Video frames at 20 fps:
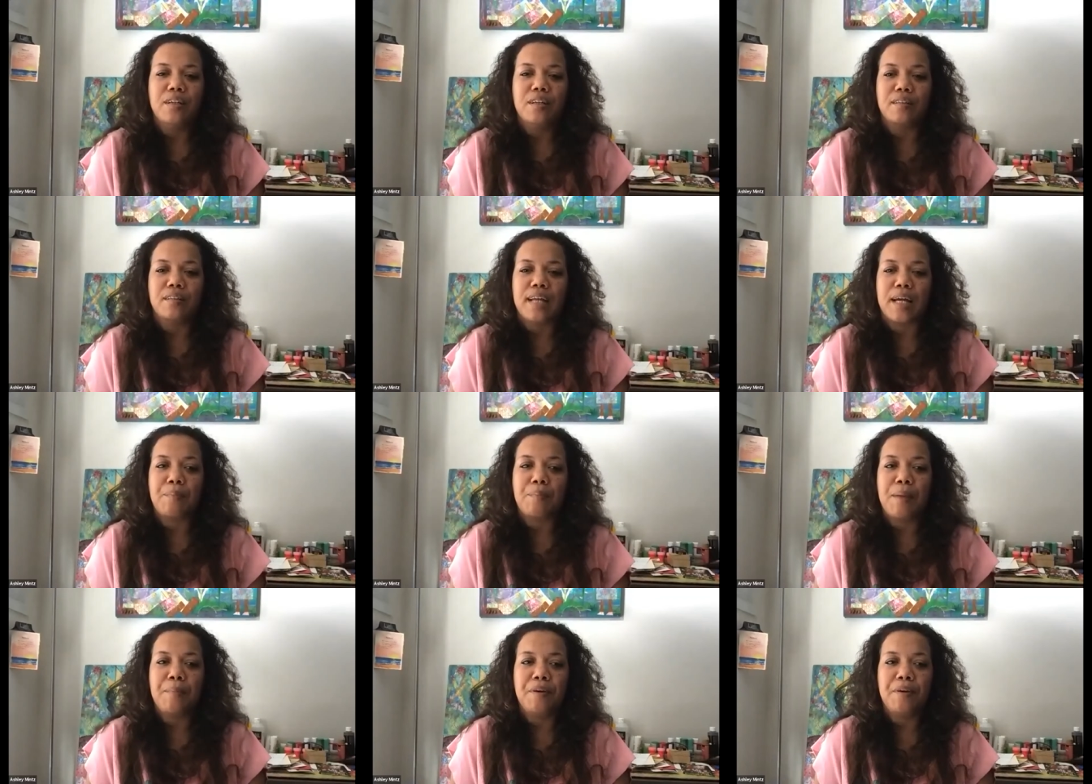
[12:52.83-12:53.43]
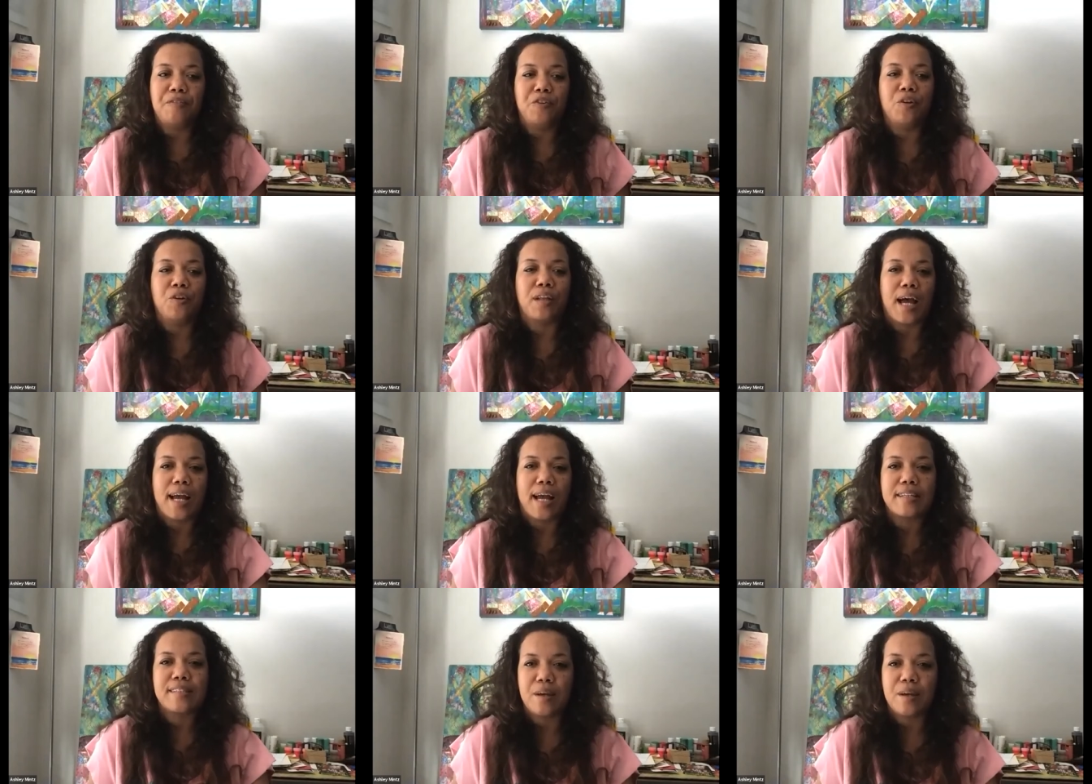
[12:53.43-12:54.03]
like maybe if you
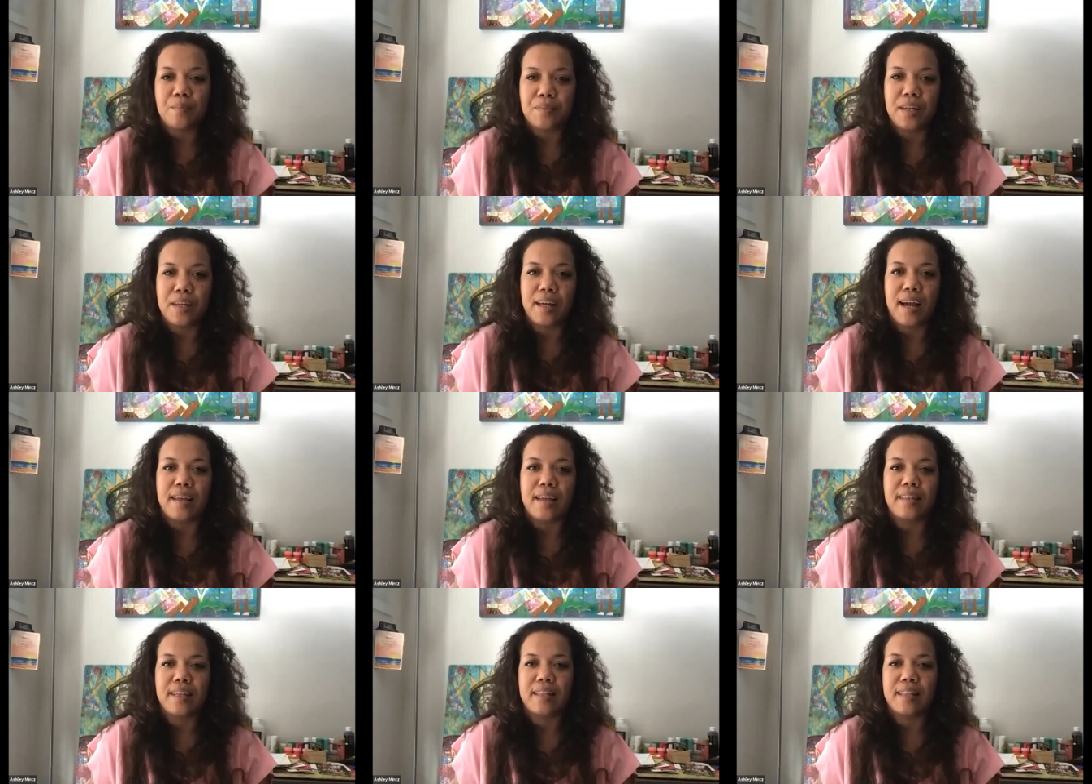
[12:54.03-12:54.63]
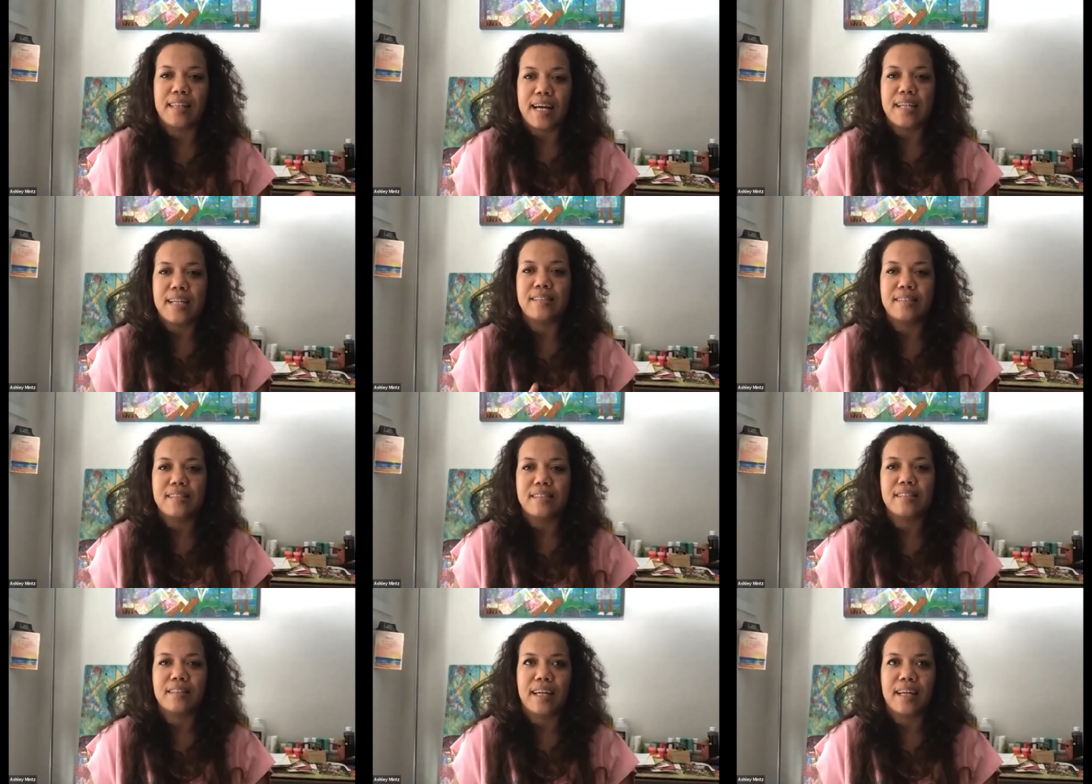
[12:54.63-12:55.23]
like something, I think
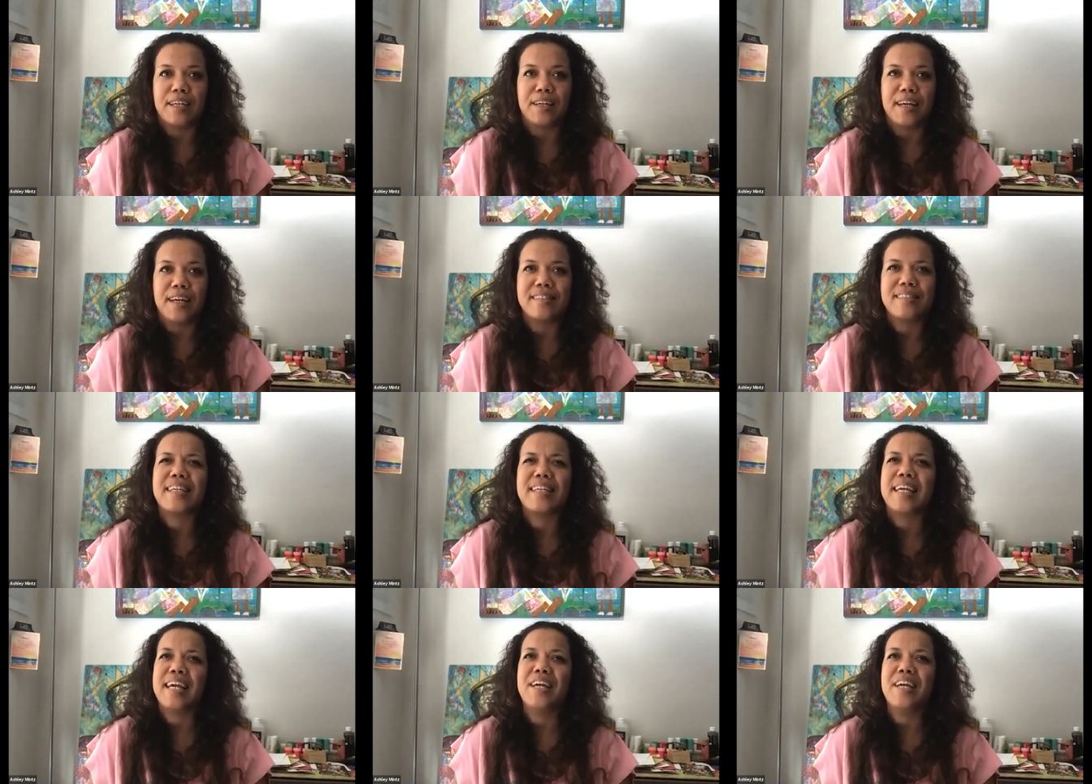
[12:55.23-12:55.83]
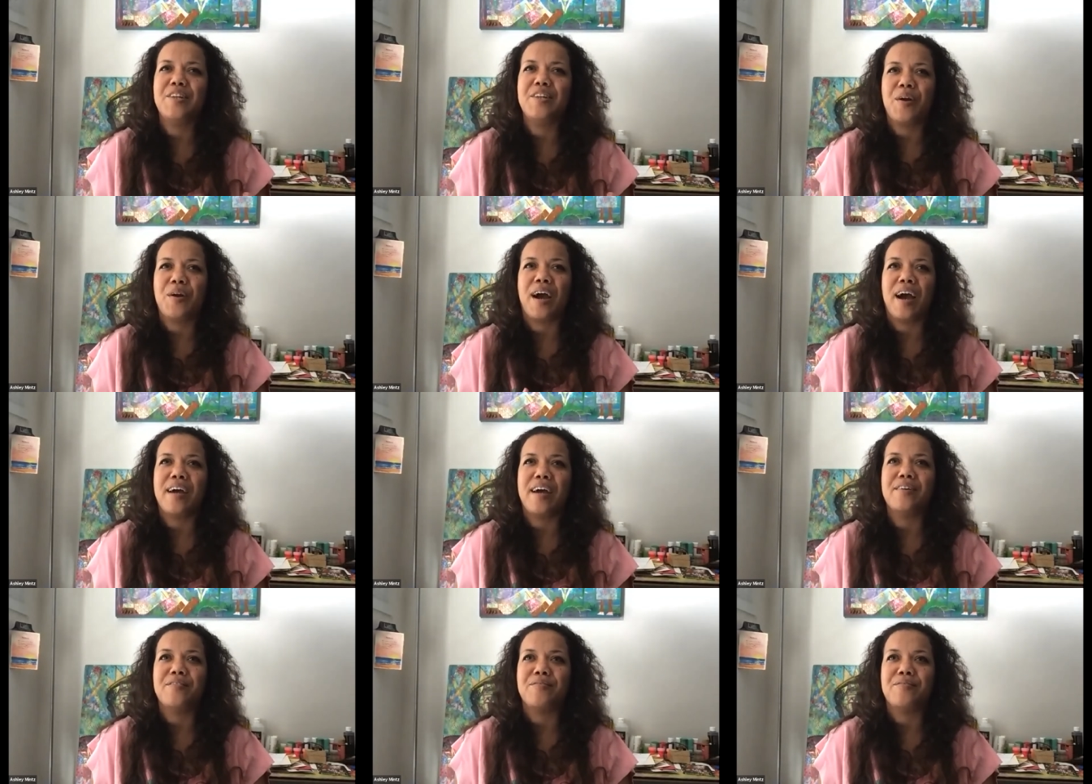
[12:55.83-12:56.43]
that's like as a kid you
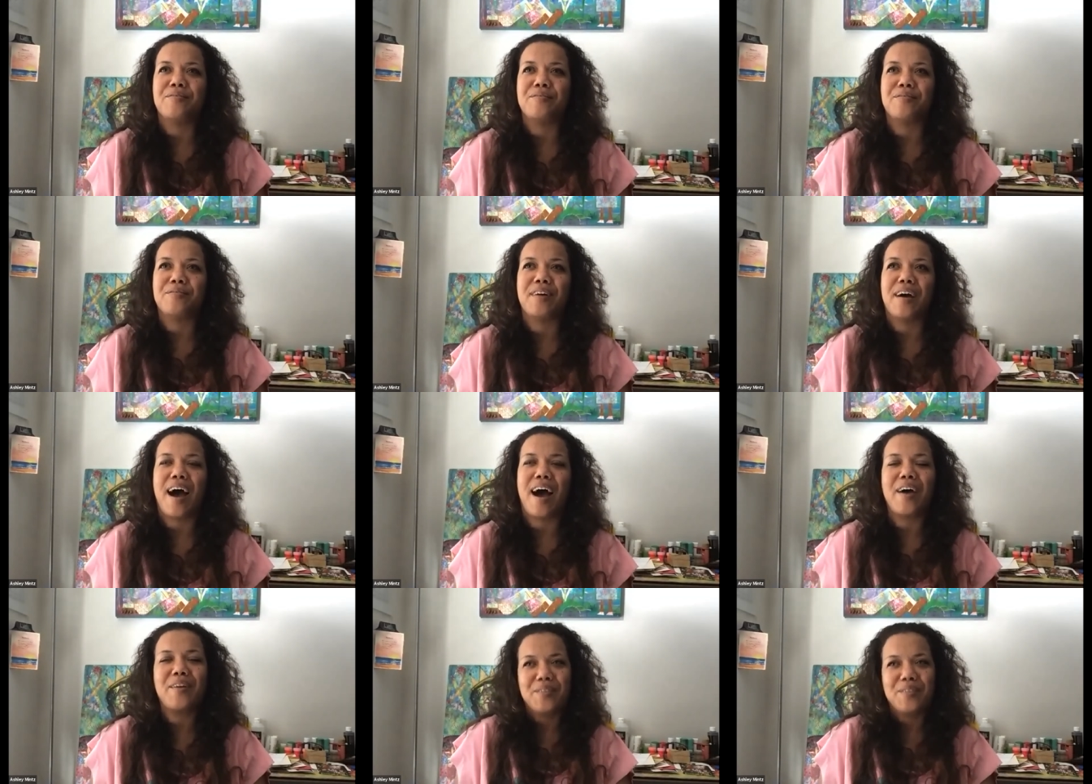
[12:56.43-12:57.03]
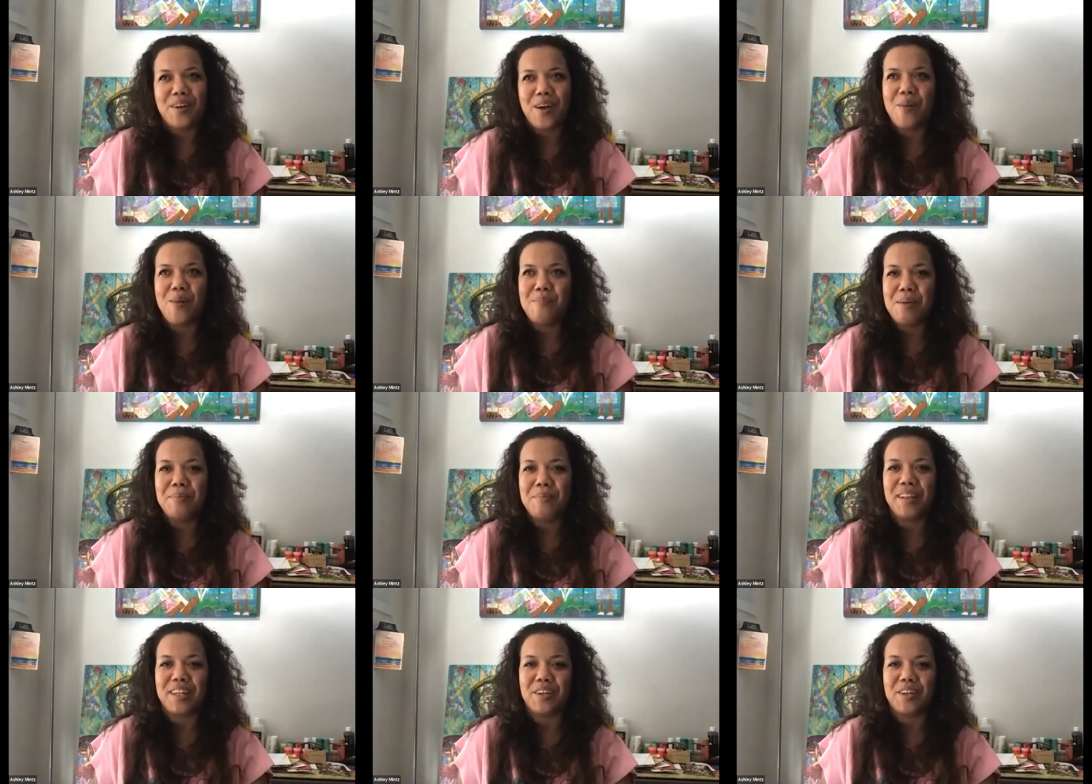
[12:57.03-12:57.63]
kind of, I don't know,
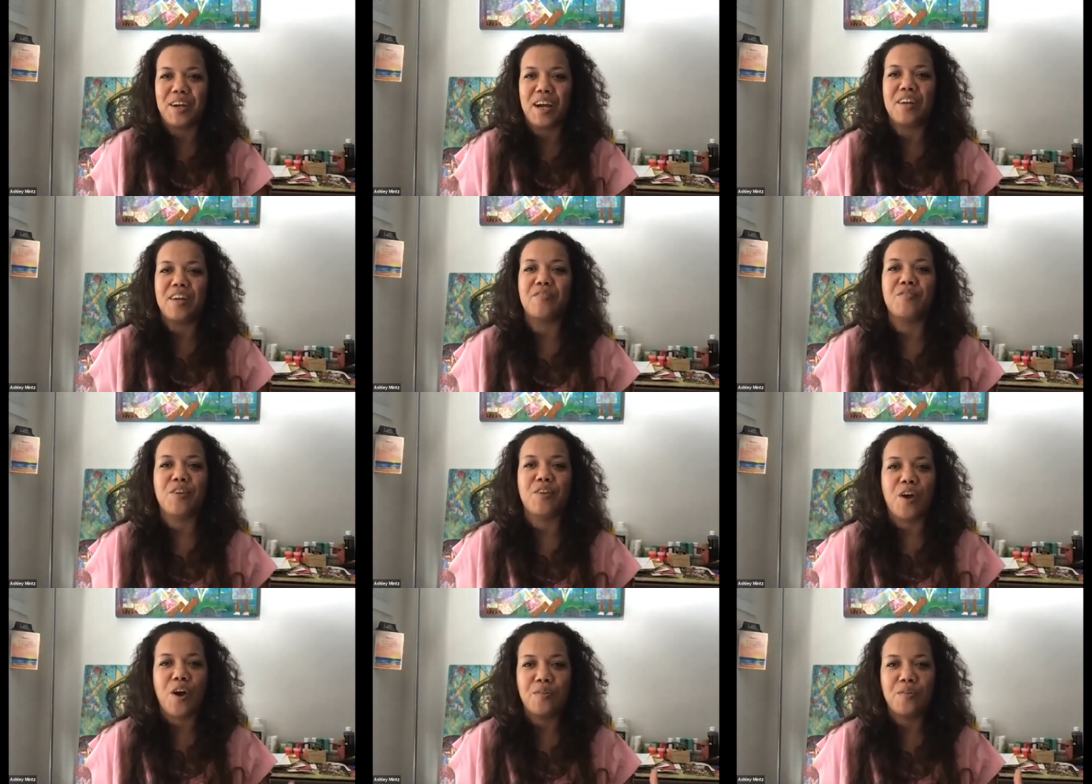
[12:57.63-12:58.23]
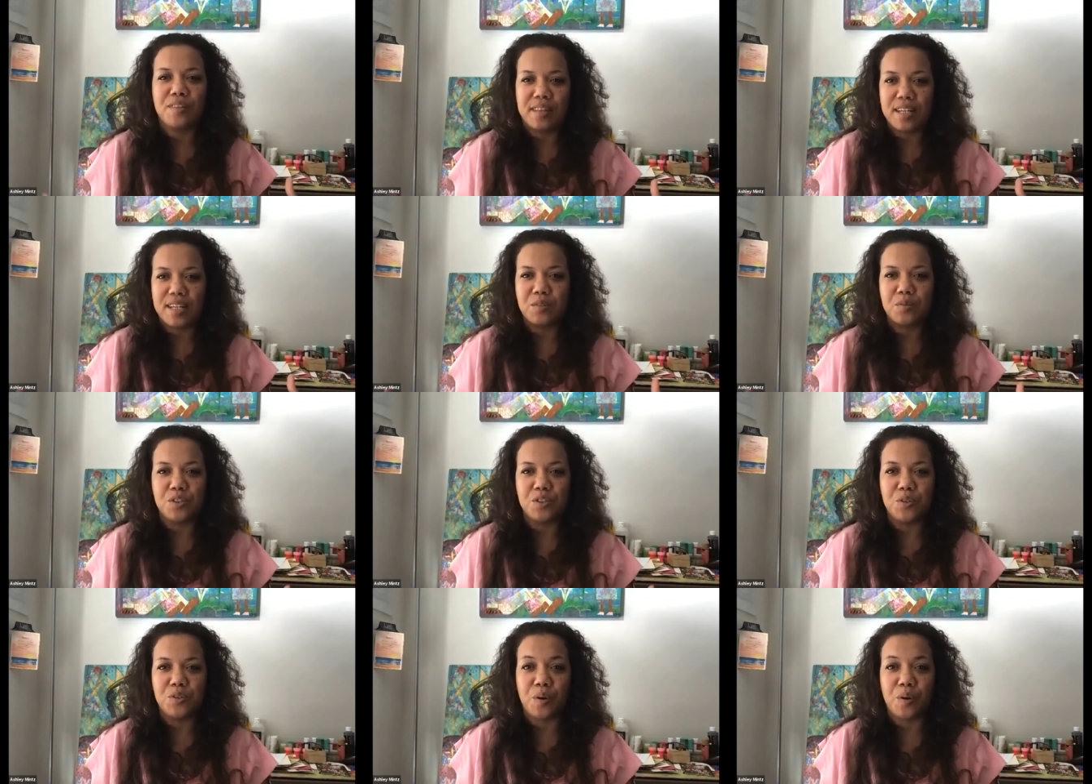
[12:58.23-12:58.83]
maybe like you kind of know that's
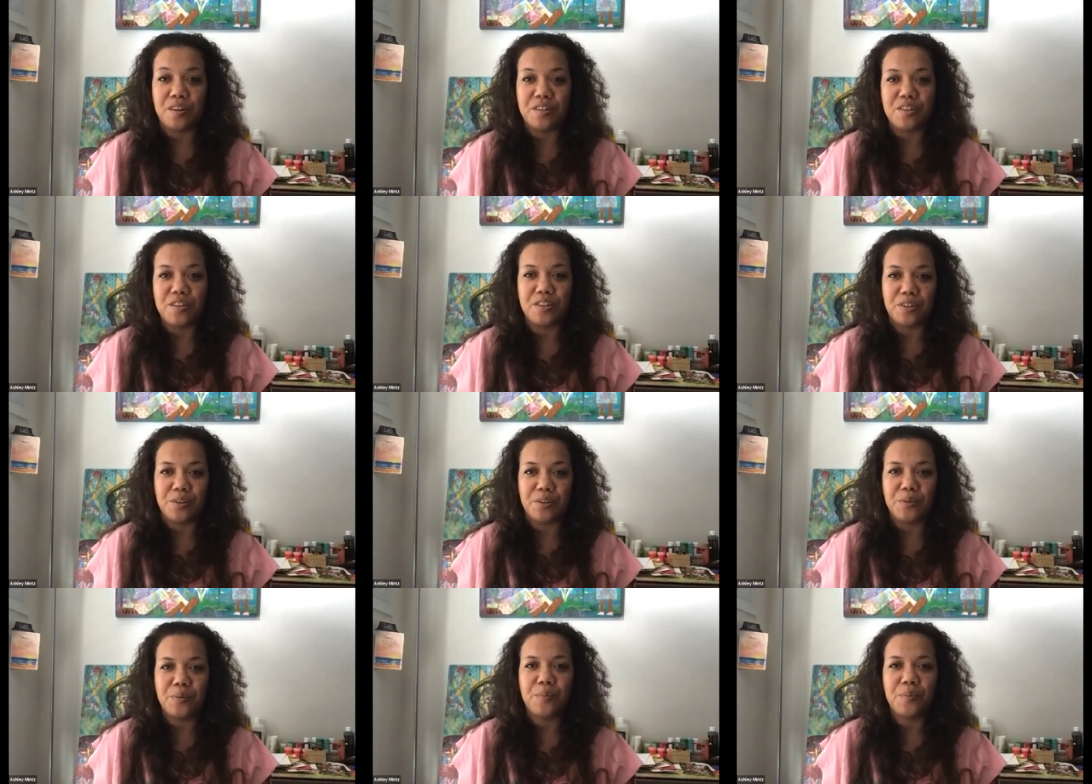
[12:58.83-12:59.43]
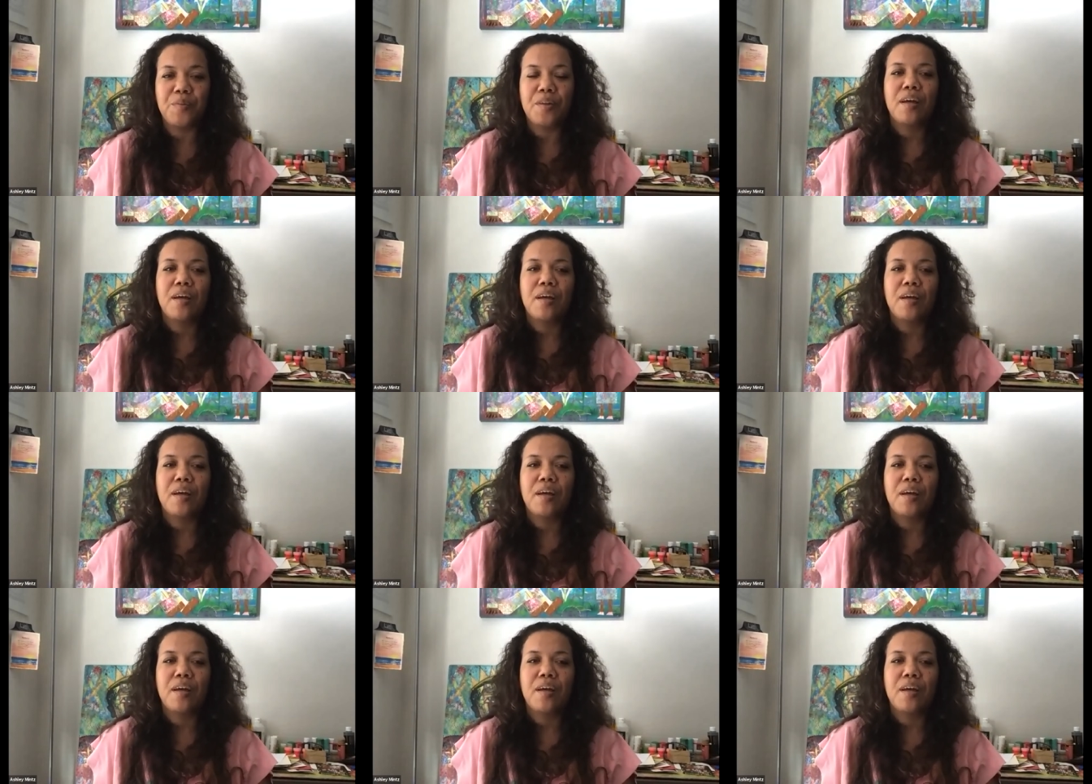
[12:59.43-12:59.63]
what you want to do.